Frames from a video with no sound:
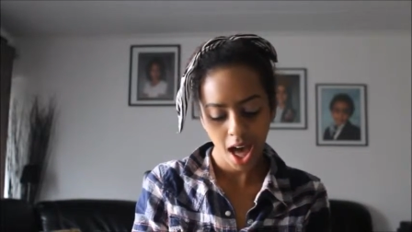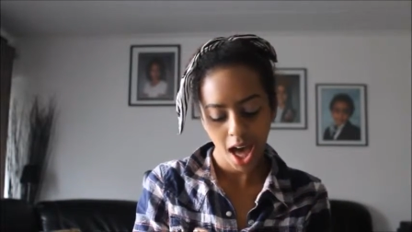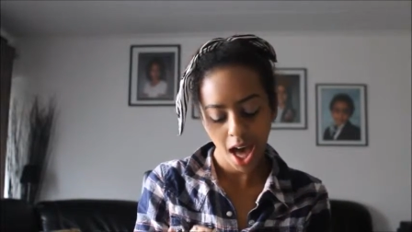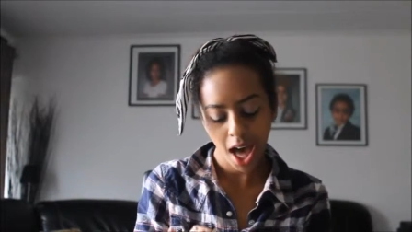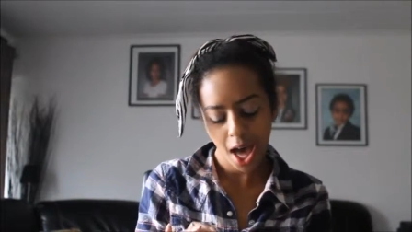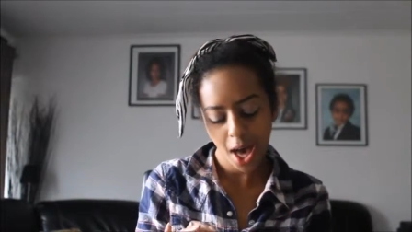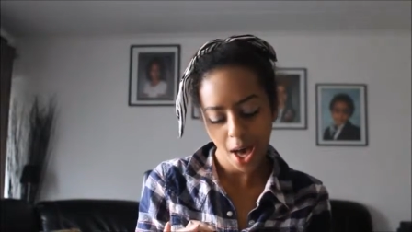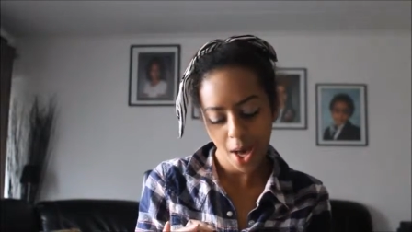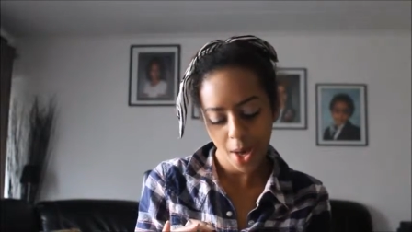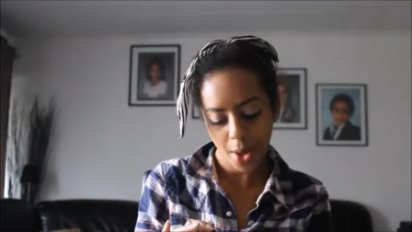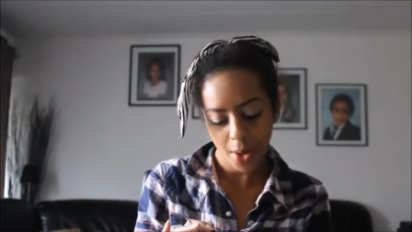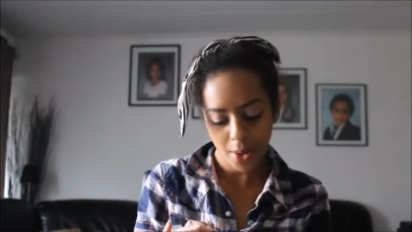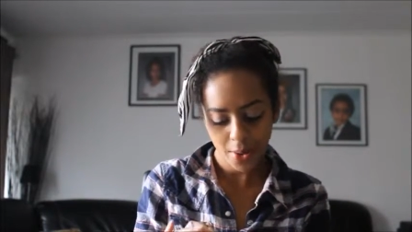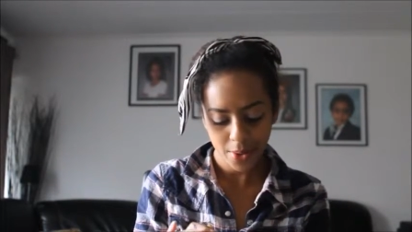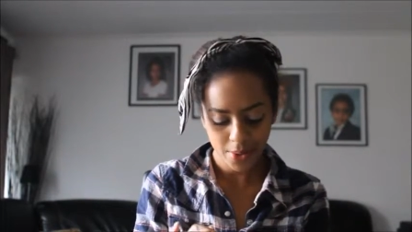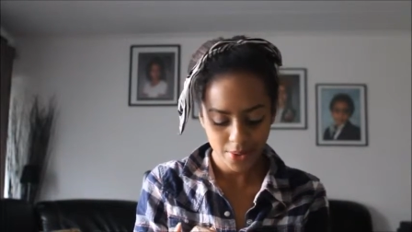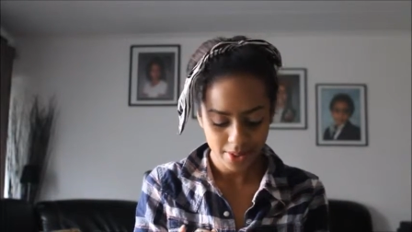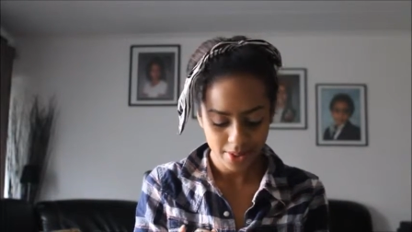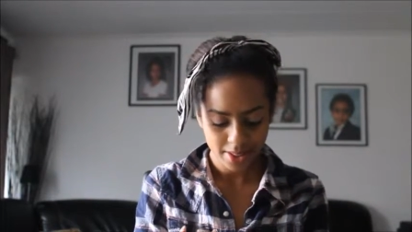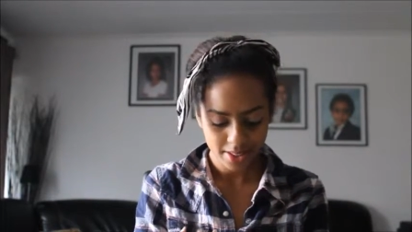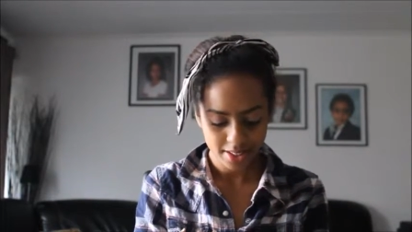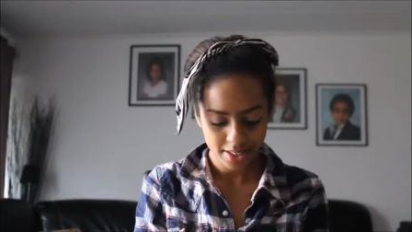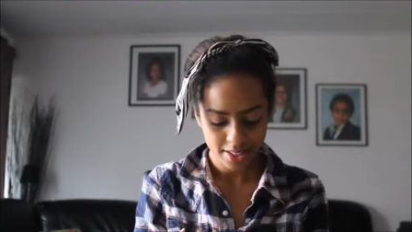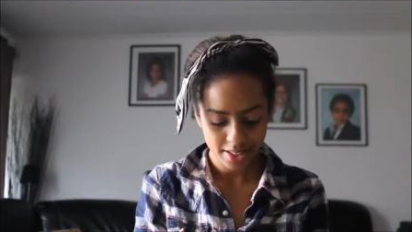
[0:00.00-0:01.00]
Oh,
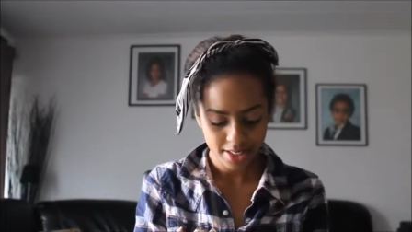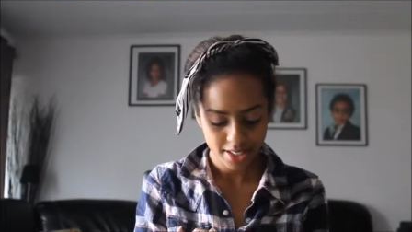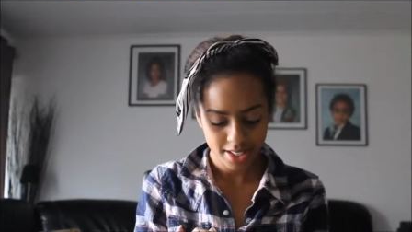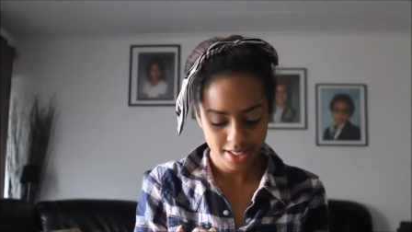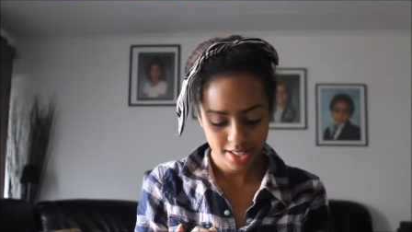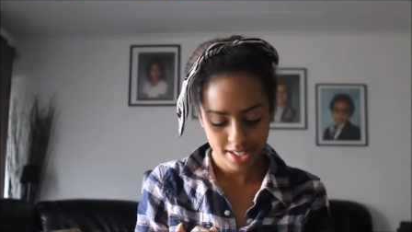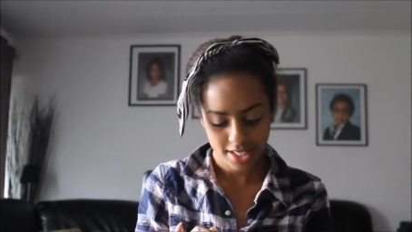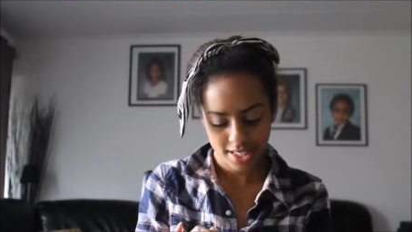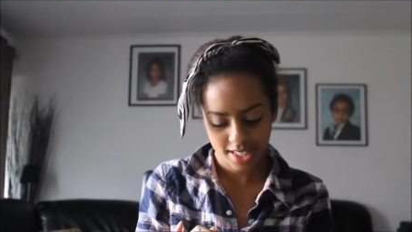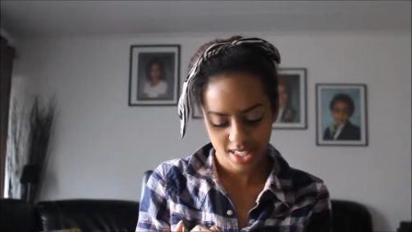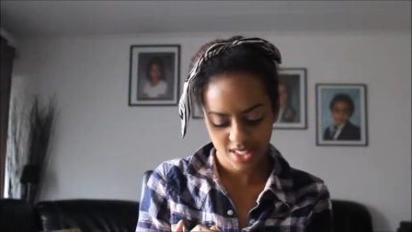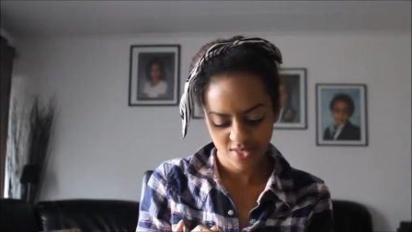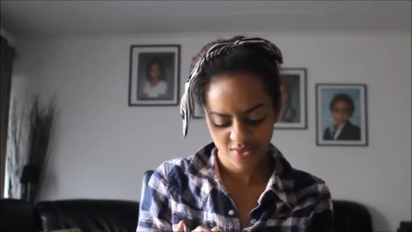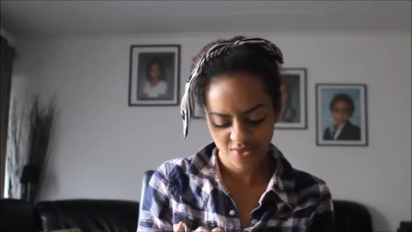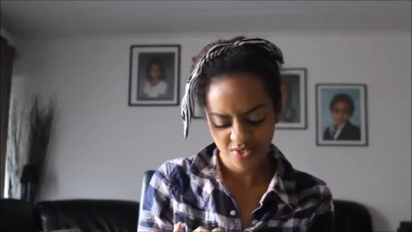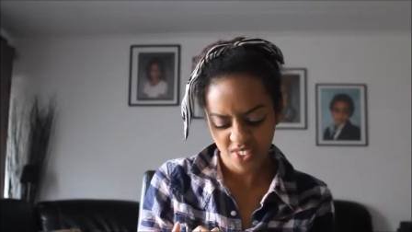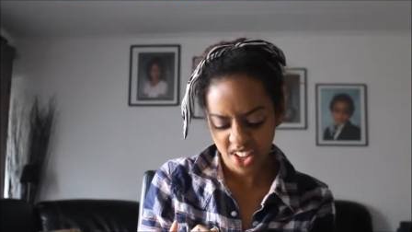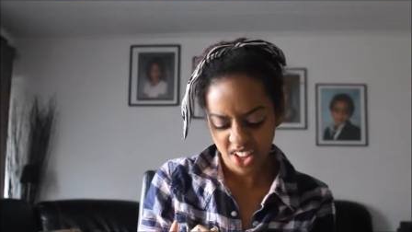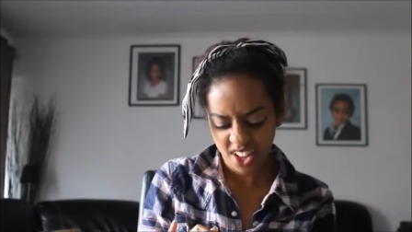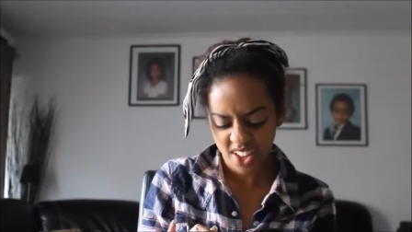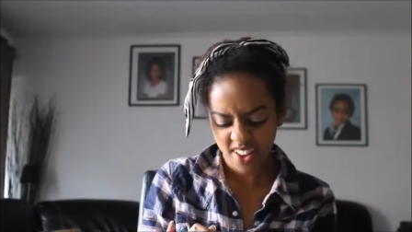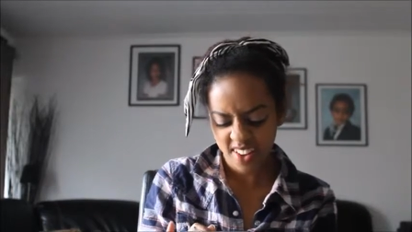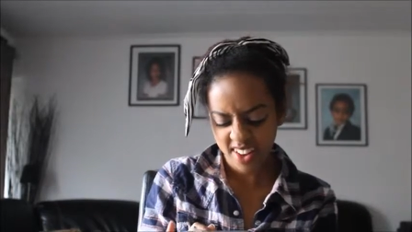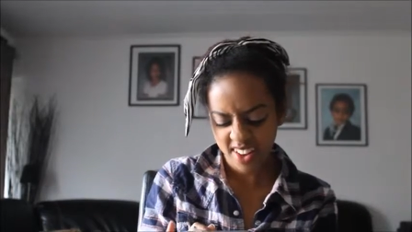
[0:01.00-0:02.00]
it's for
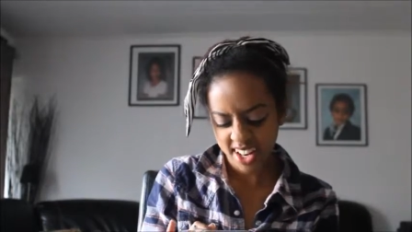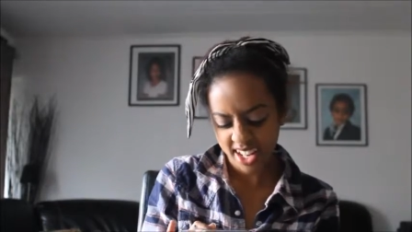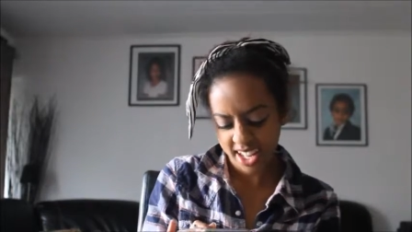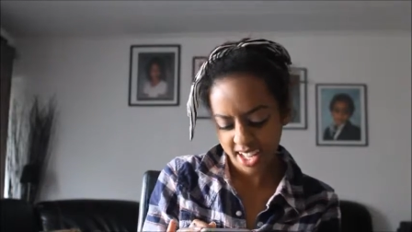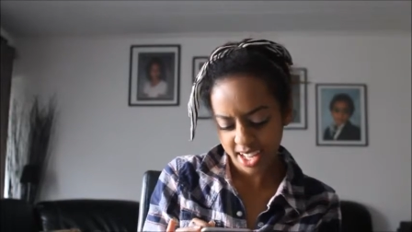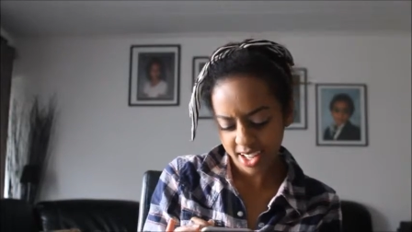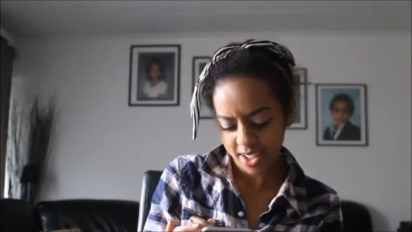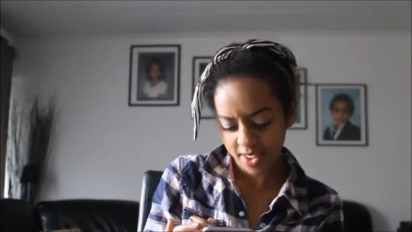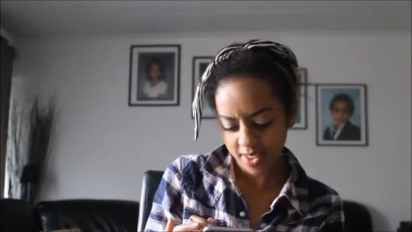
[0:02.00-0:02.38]
the